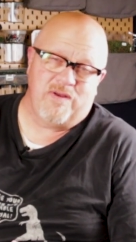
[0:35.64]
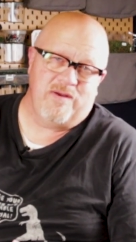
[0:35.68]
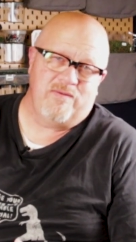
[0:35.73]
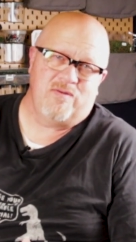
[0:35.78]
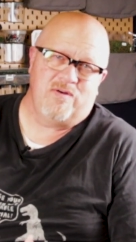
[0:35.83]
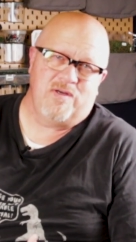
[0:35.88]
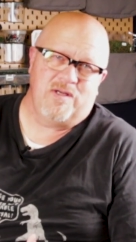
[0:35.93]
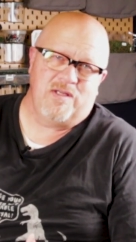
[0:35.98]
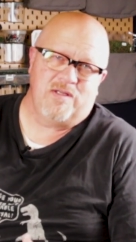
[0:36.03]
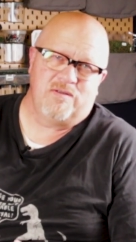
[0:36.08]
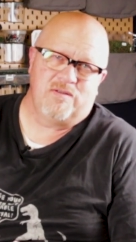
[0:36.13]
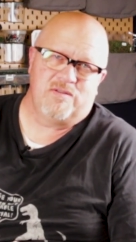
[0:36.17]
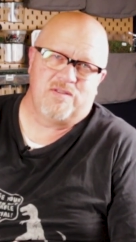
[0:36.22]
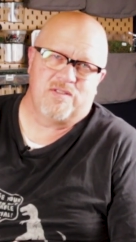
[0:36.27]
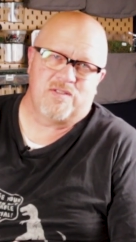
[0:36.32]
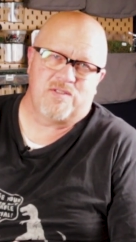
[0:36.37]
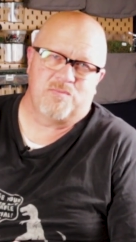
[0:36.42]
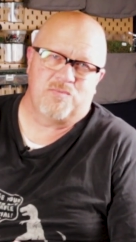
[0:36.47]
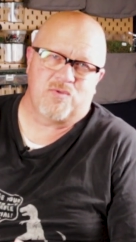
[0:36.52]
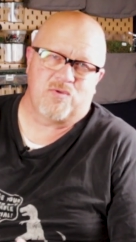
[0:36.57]
favor and
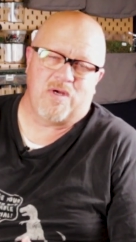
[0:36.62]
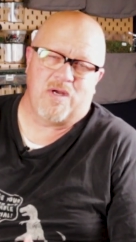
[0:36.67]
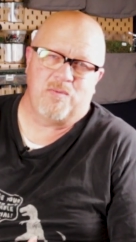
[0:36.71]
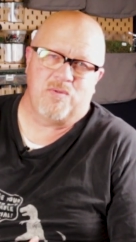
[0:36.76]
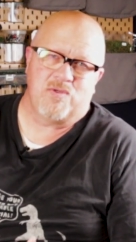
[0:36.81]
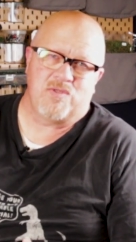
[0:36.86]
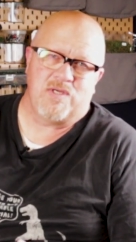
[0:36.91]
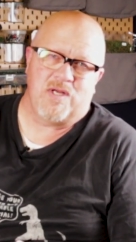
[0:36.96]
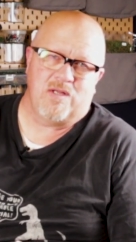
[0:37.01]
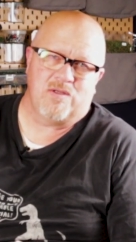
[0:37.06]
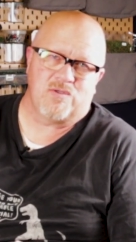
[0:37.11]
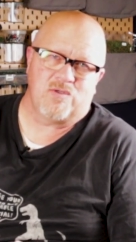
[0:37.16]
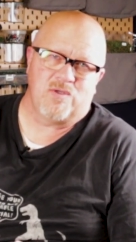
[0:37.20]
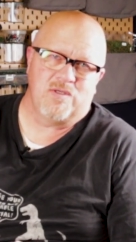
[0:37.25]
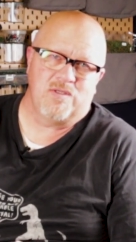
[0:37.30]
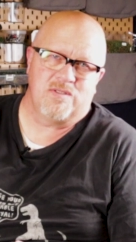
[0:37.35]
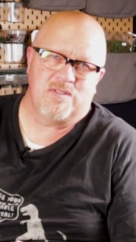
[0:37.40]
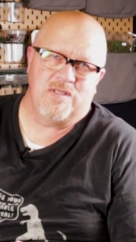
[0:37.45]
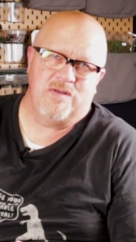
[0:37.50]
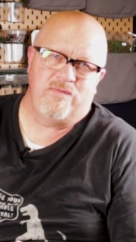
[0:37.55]
just subscribe to the channel so you
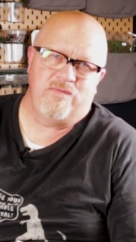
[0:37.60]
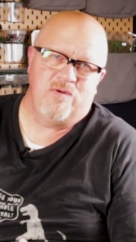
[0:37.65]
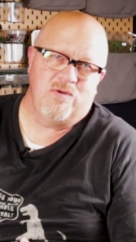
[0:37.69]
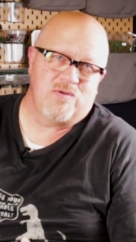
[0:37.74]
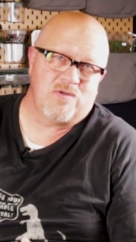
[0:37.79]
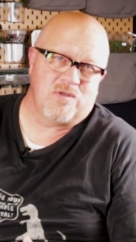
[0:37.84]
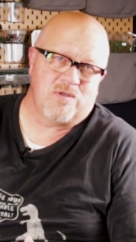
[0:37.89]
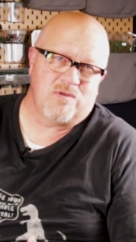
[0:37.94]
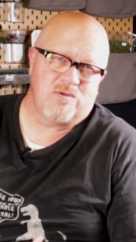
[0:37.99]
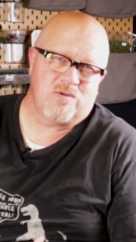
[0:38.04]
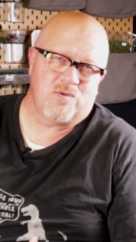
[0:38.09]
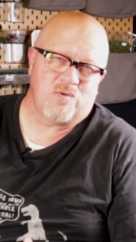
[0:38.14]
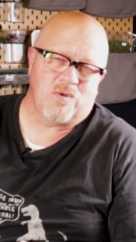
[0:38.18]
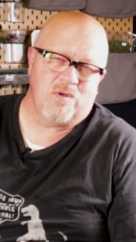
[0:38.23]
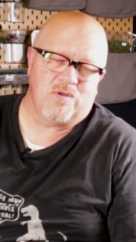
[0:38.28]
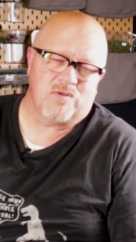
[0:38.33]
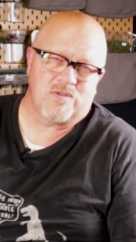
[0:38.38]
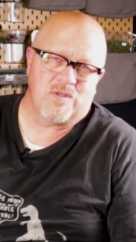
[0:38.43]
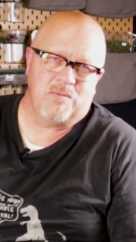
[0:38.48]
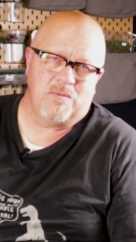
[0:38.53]
can see future
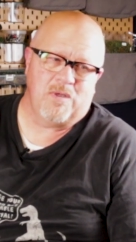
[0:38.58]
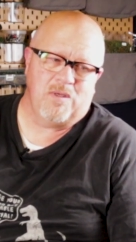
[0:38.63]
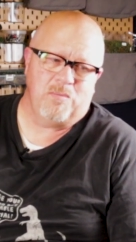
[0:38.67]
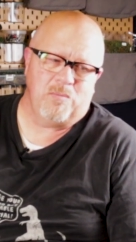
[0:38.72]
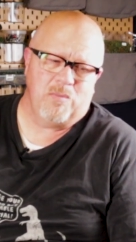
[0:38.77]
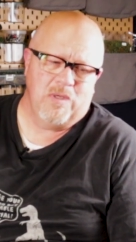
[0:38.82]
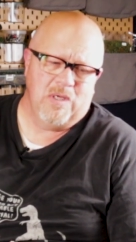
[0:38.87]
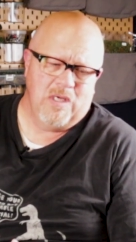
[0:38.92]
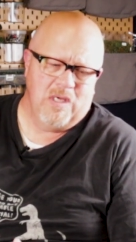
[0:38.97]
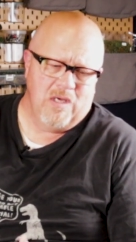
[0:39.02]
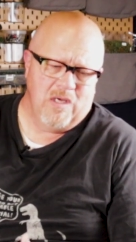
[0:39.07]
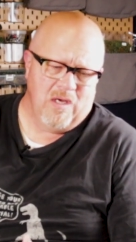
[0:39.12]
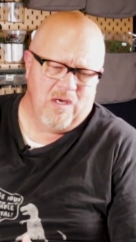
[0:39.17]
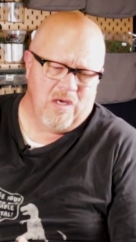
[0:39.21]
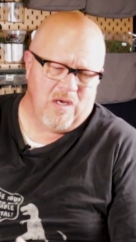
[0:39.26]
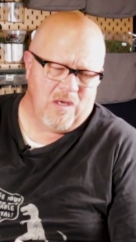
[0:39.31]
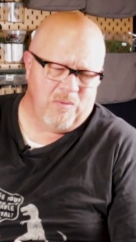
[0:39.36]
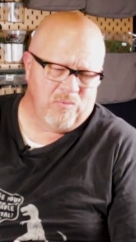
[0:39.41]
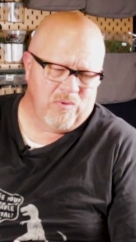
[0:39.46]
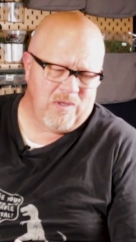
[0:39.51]
tutorials coming up.
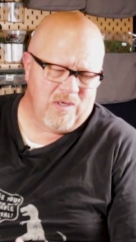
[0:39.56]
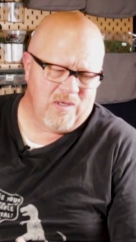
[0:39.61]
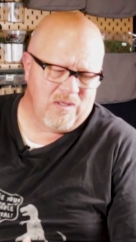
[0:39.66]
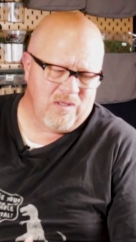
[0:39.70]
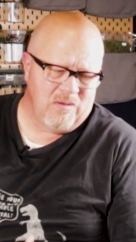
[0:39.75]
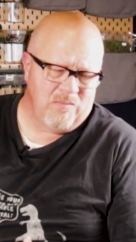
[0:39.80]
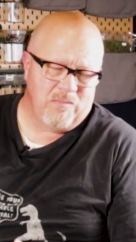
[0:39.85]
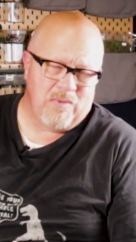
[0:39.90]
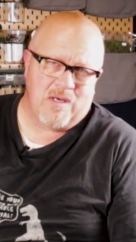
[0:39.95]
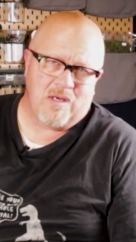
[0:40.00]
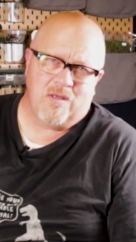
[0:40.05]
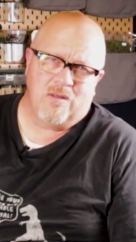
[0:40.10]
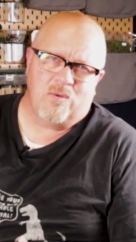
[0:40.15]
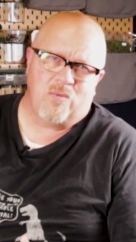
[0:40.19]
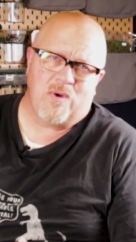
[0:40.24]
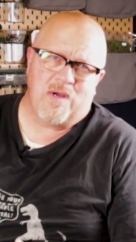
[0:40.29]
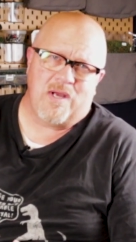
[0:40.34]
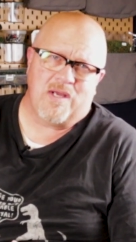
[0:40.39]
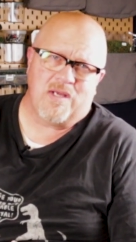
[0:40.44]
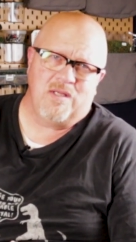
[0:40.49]
I plan on getting back on the
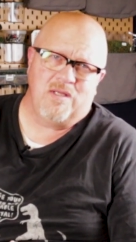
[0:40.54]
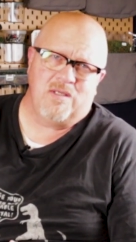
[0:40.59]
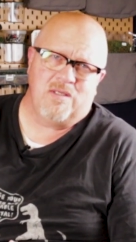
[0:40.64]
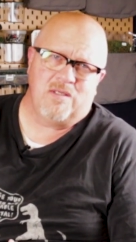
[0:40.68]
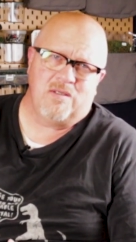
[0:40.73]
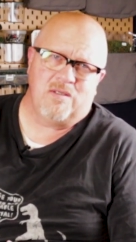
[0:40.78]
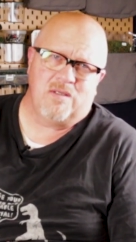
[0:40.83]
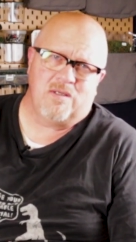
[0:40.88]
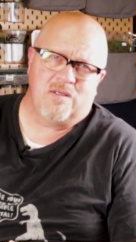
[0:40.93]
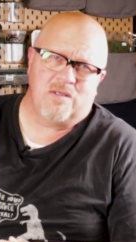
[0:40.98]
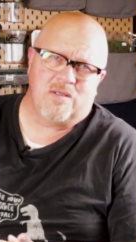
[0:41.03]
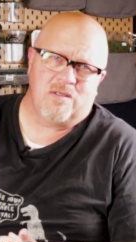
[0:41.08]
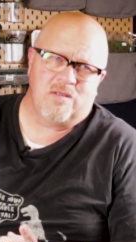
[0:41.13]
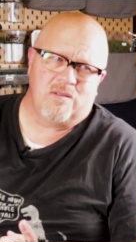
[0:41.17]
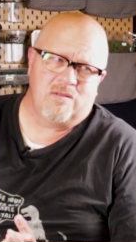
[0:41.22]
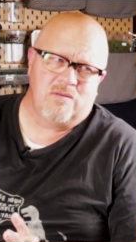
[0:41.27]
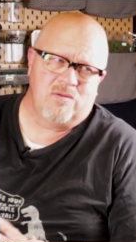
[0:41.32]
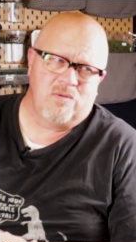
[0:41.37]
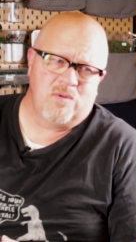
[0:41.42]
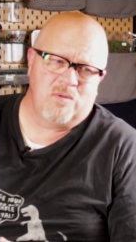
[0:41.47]
wagon and uh,
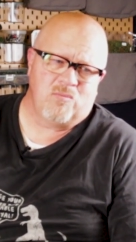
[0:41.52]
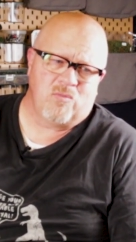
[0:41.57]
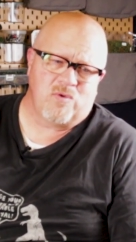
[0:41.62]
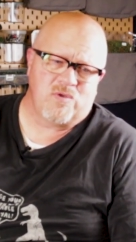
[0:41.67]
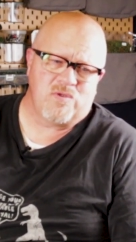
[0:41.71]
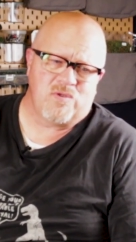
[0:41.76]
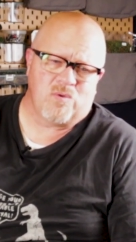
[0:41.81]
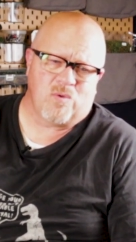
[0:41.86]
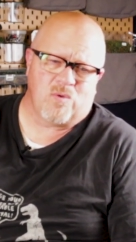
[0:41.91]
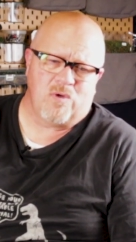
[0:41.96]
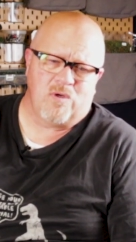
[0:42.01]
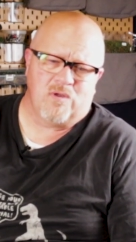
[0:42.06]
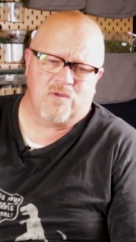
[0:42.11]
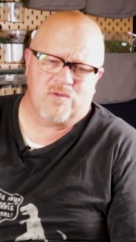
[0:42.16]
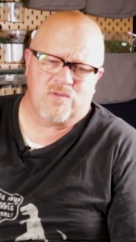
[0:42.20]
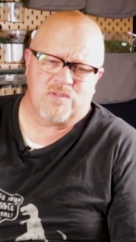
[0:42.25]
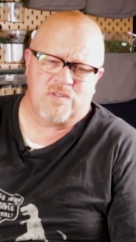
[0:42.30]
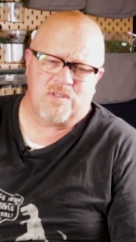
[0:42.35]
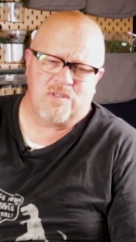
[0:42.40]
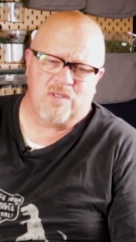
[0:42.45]
doing more
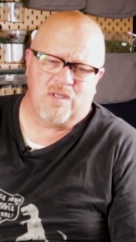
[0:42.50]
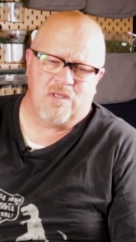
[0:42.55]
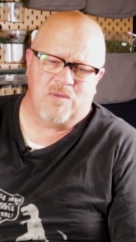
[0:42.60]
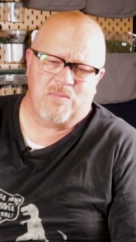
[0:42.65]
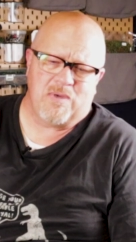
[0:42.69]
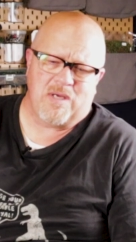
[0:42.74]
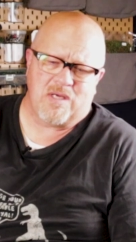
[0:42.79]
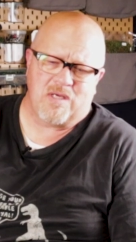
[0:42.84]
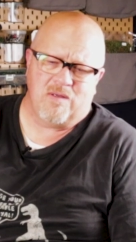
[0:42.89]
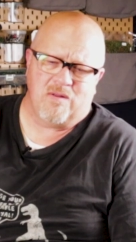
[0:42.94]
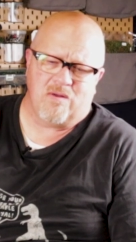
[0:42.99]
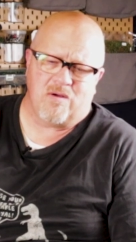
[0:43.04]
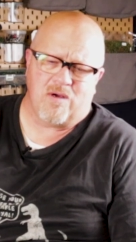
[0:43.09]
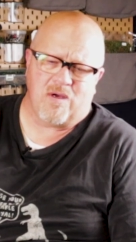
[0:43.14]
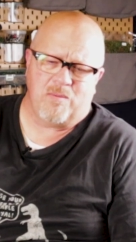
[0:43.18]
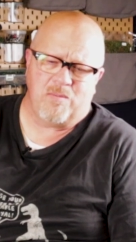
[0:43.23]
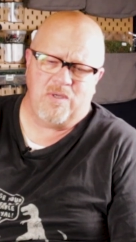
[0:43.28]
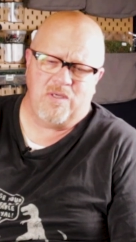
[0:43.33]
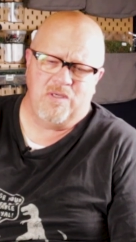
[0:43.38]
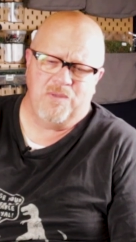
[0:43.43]
tutorials and getting back into the
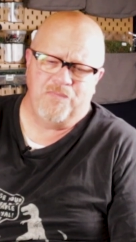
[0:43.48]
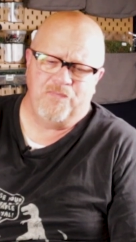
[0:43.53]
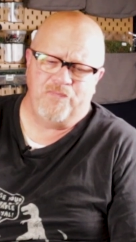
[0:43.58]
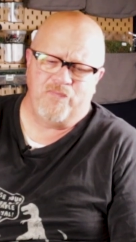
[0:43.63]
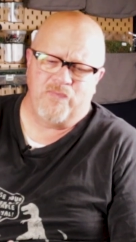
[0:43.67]
hobby.